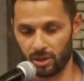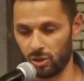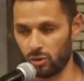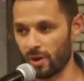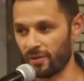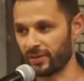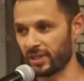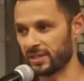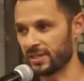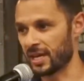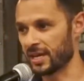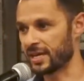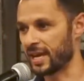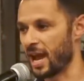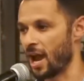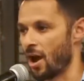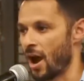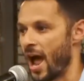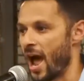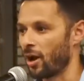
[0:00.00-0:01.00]
You have to take
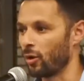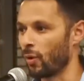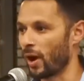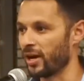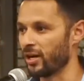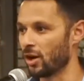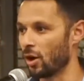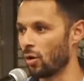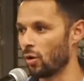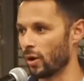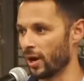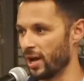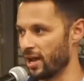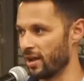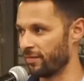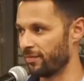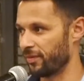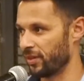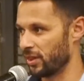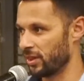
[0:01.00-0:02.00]
care. How do I know
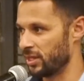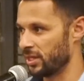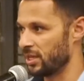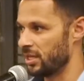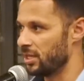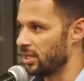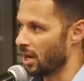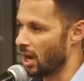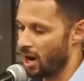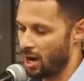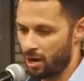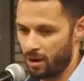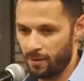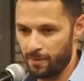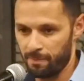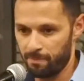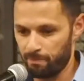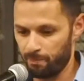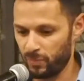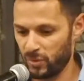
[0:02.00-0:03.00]
if the
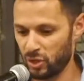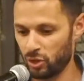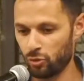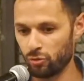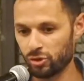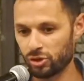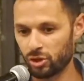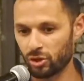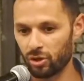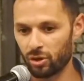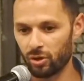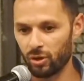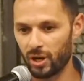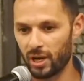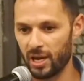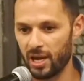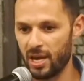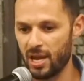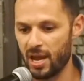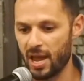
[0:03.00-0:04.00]
user
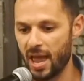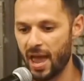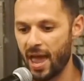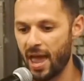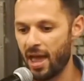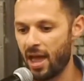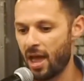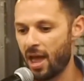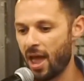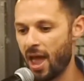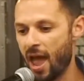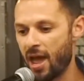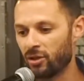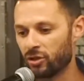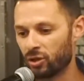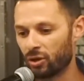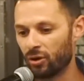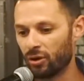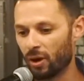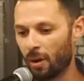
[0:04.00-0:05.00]

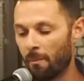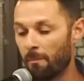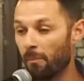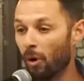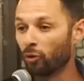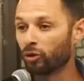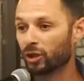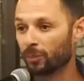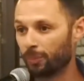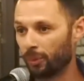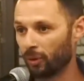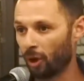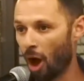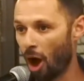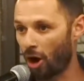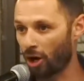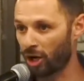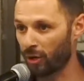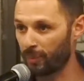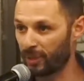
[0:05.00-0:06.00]
entered multiple
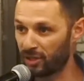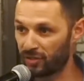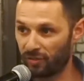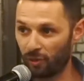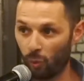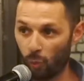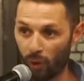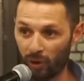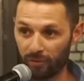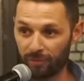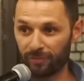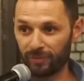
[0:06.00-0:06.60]
arguments for one